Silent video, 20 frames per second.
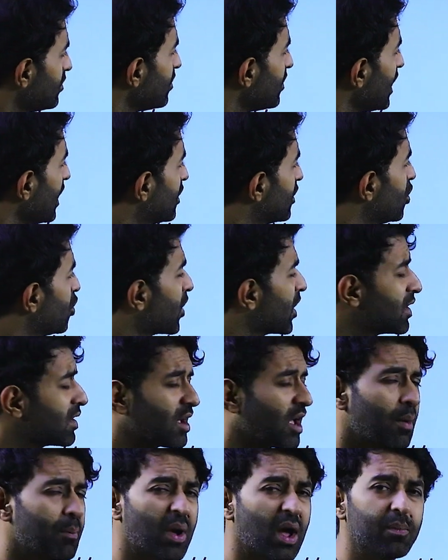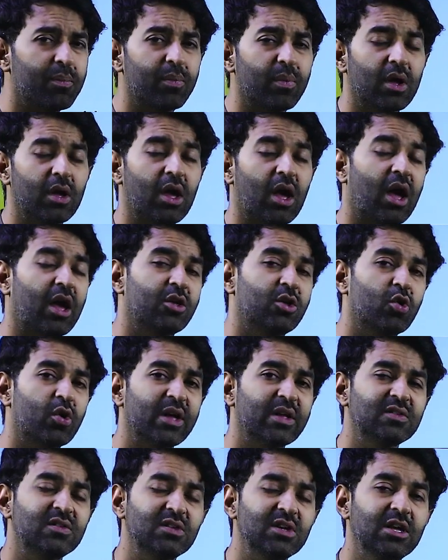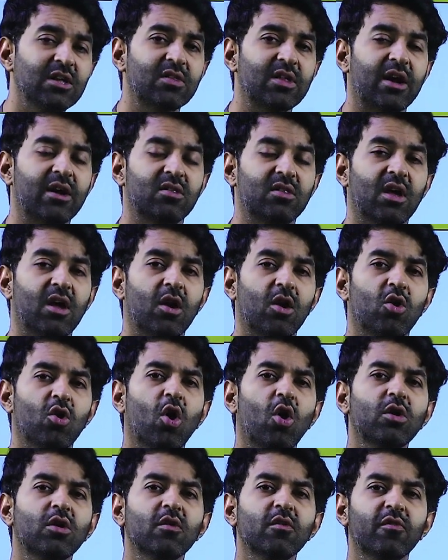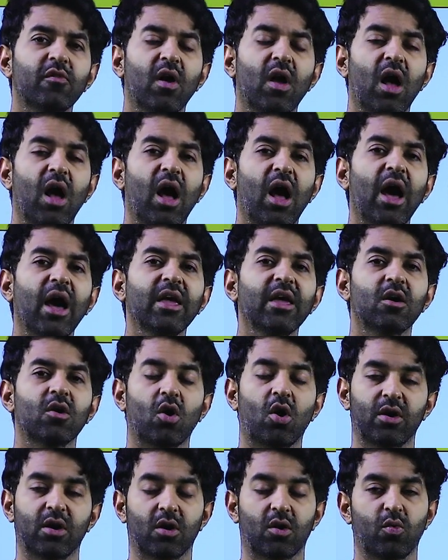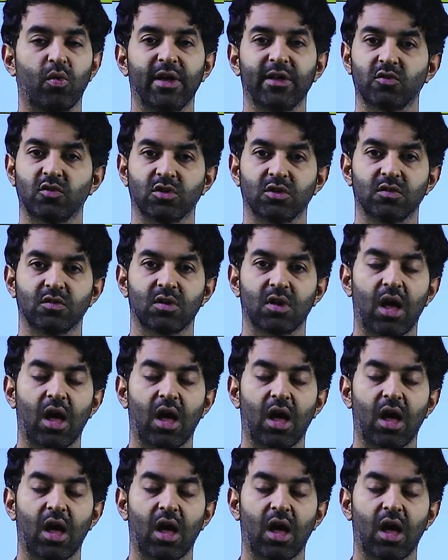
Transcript: you can come up, you can see that there are a lot of higher order questions.